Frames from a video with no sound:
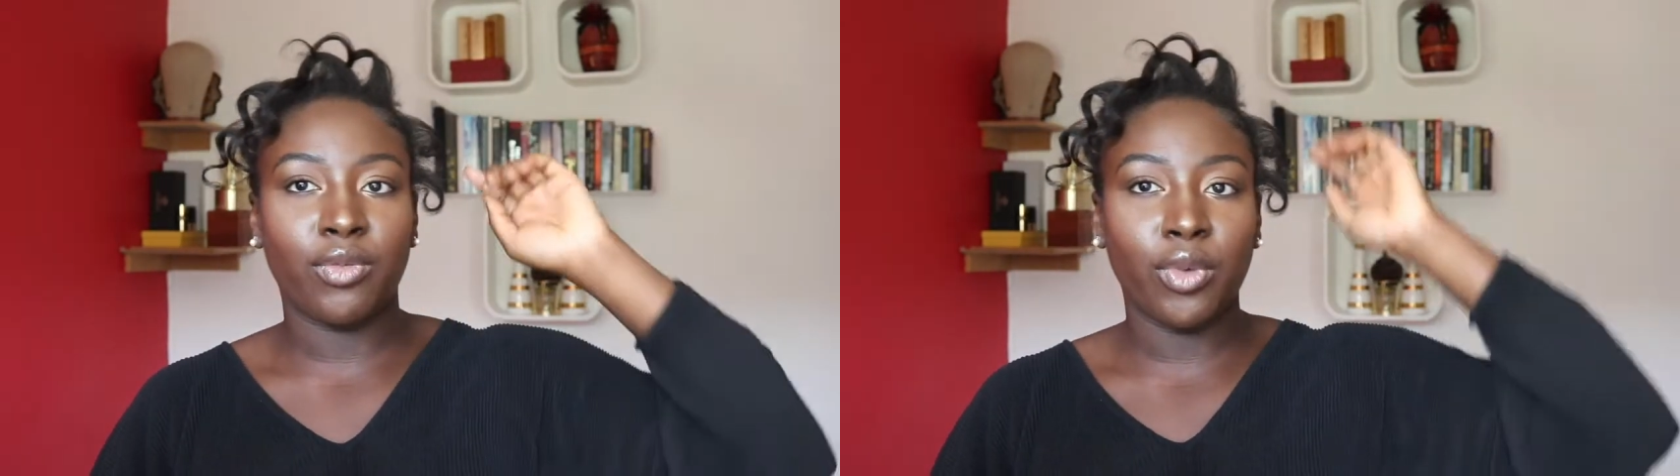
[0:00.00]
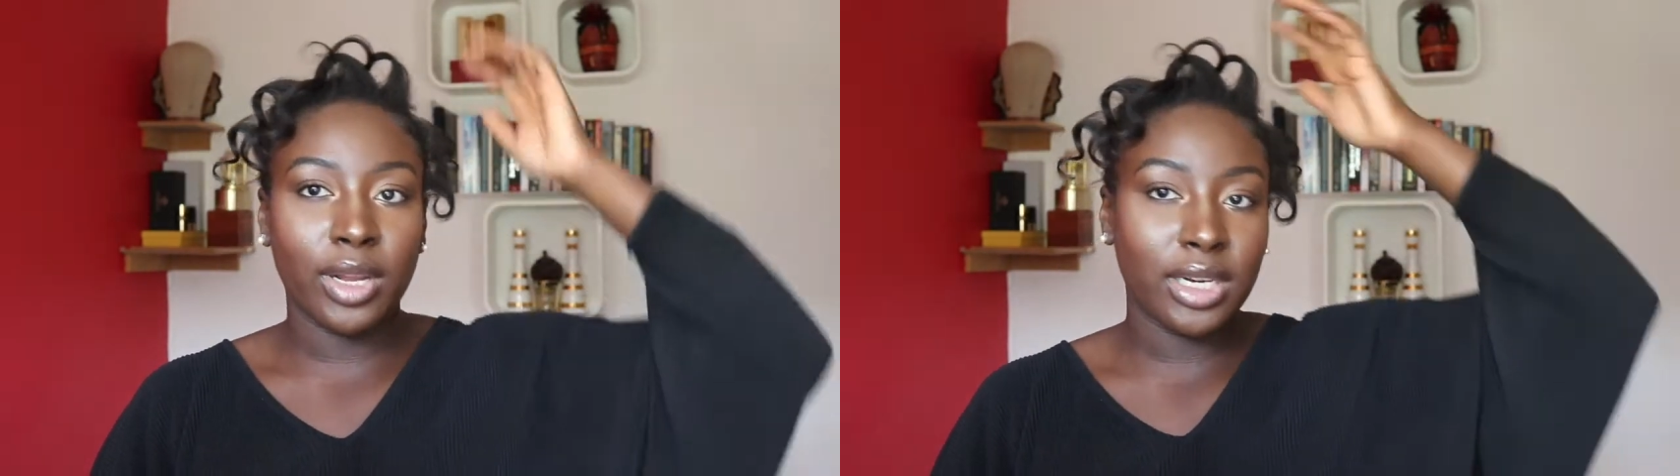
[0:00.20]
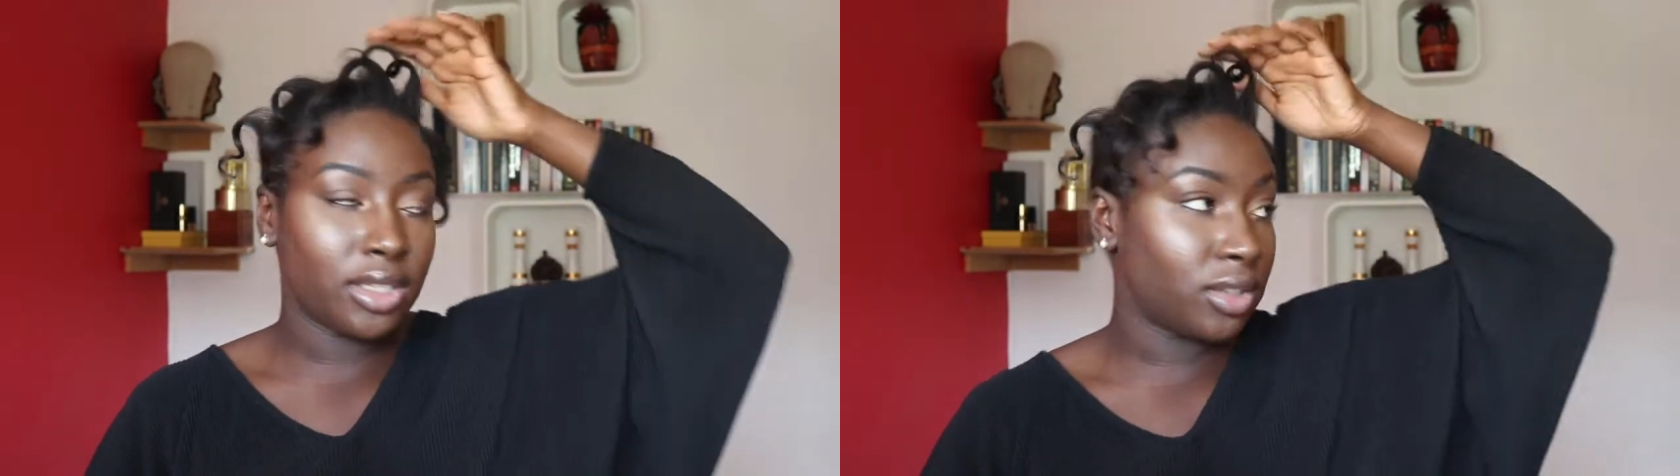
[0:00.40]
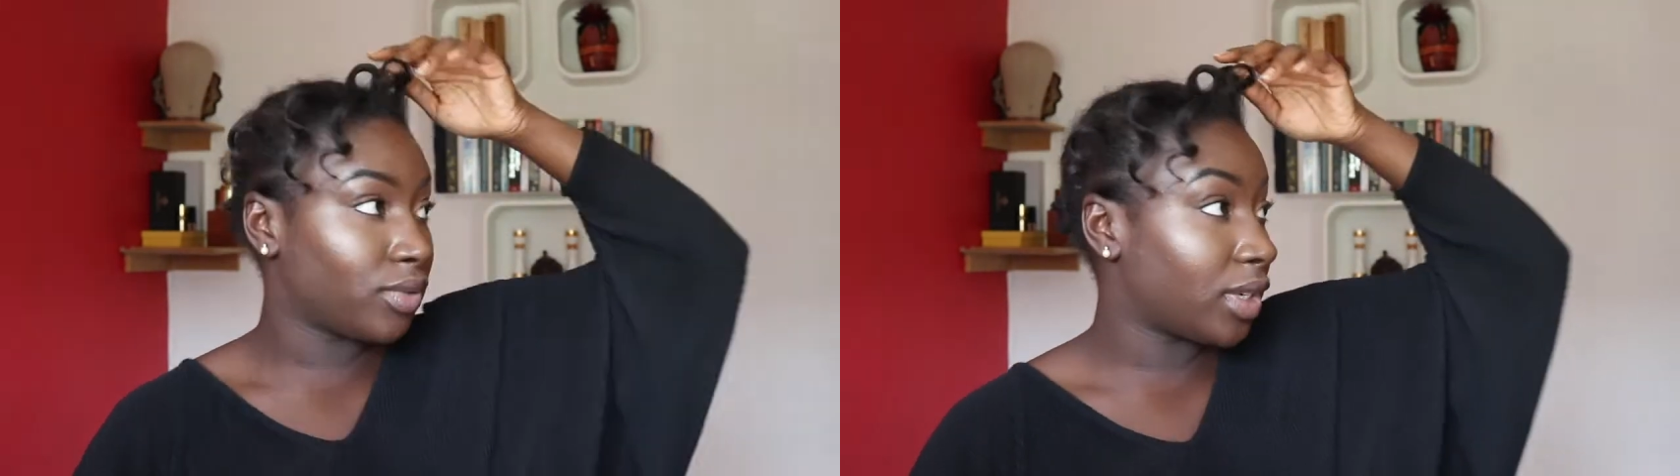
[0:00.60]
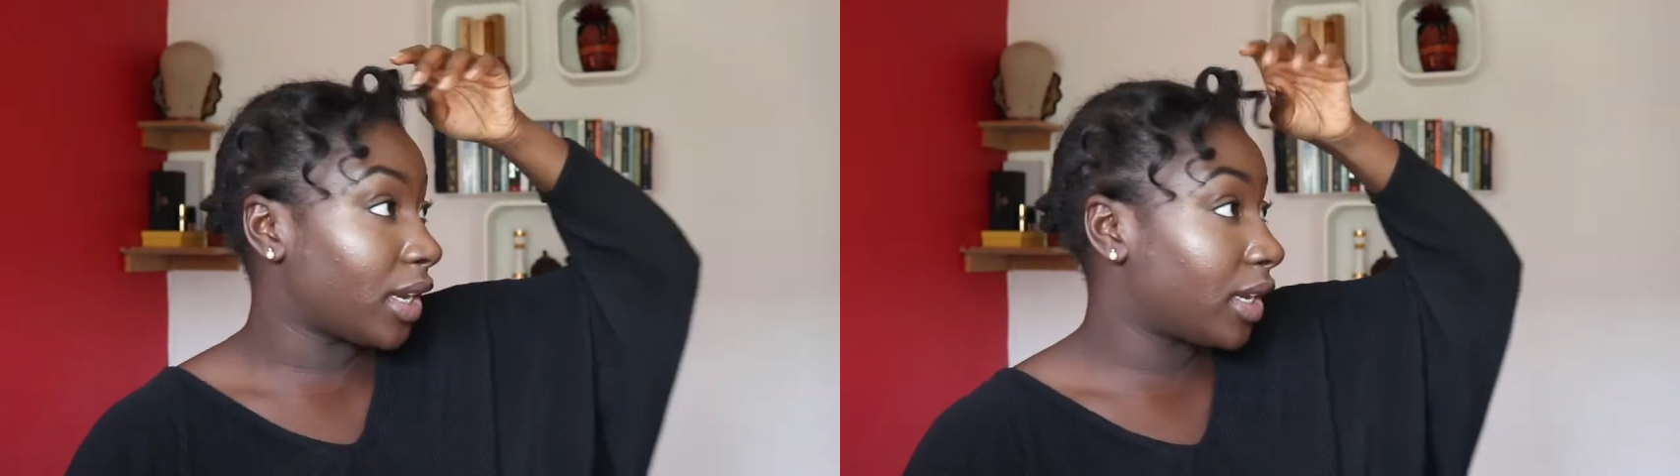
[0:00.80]
for at least
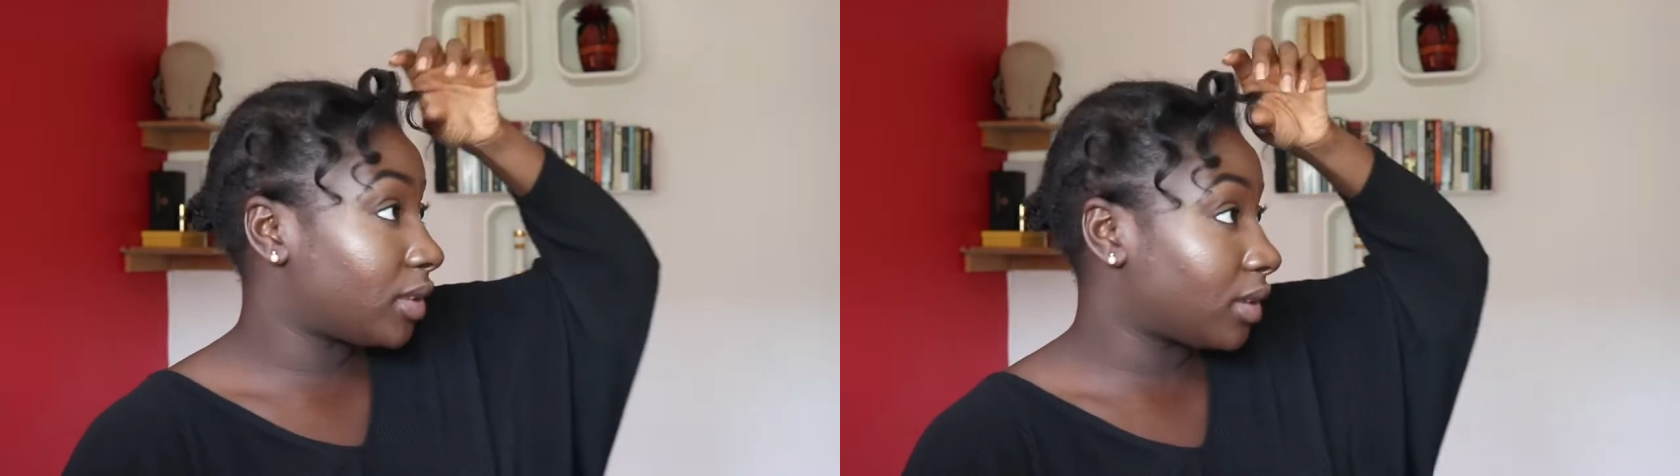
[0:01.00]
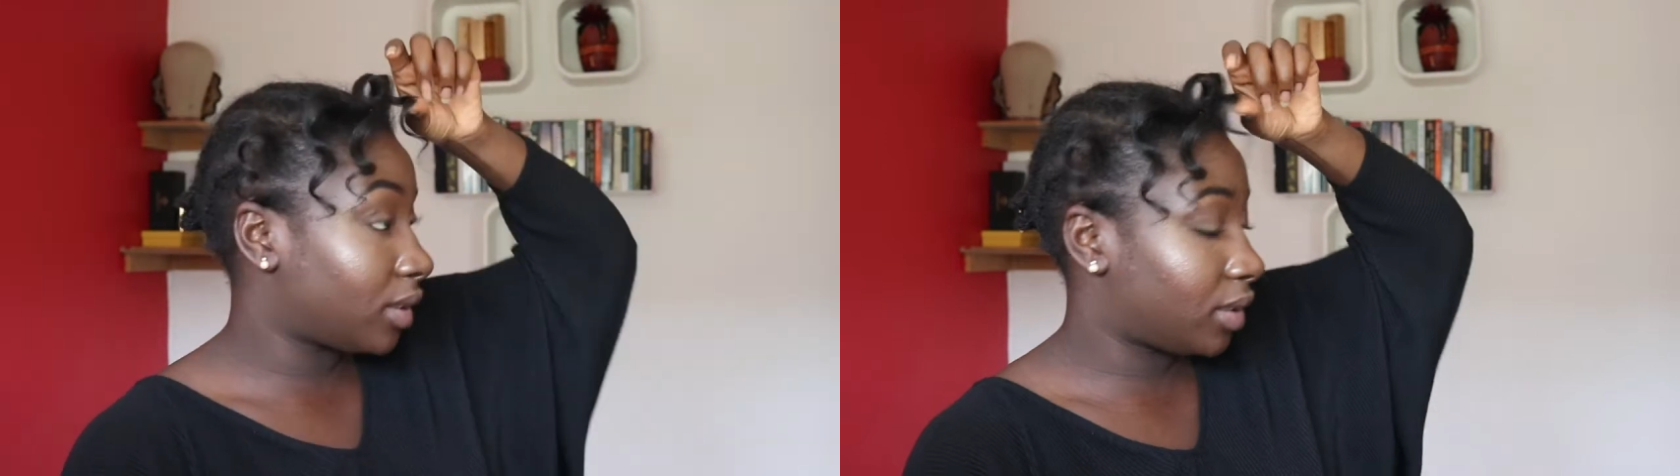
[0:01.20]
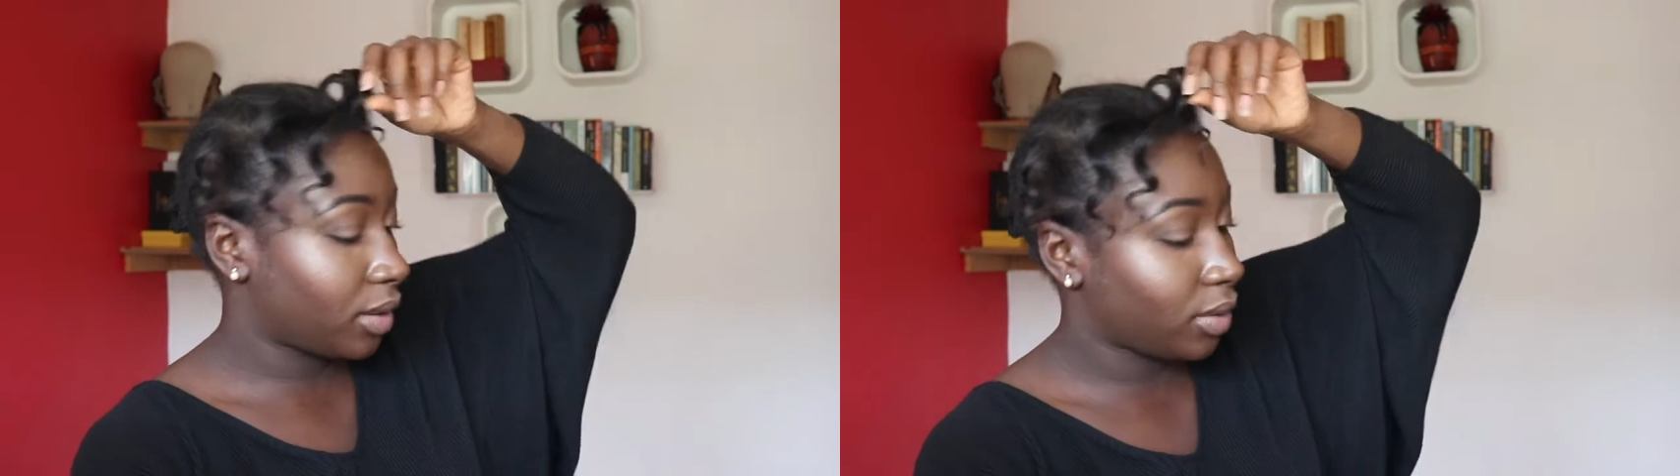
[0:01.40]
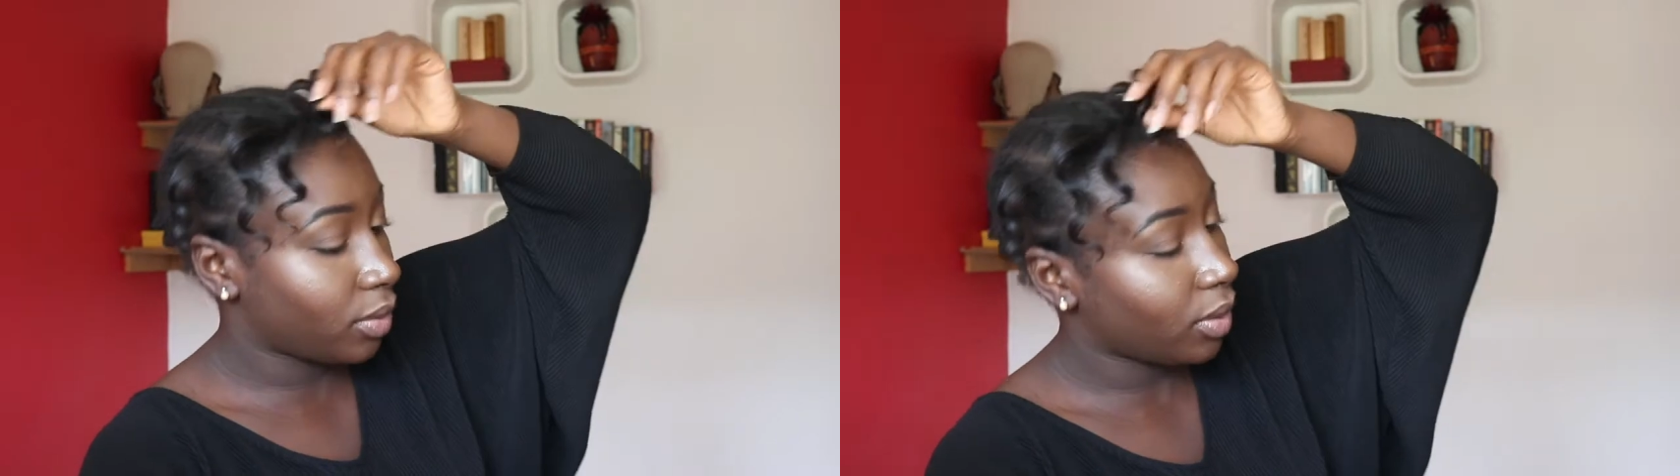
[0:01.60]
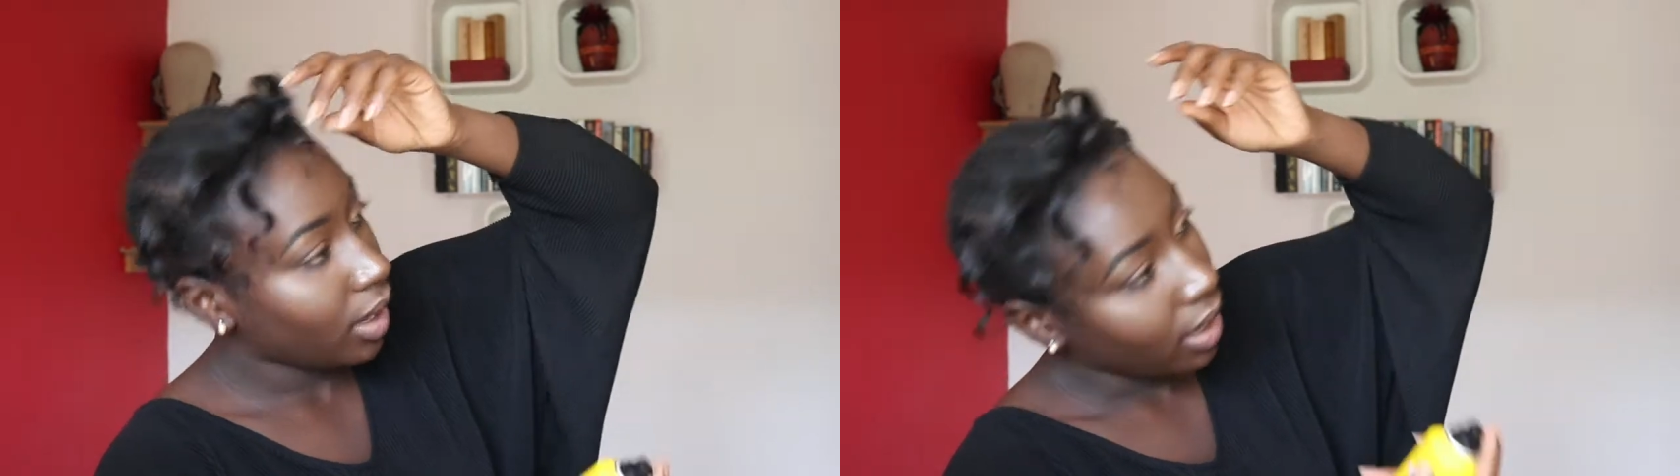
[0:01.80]
3 days until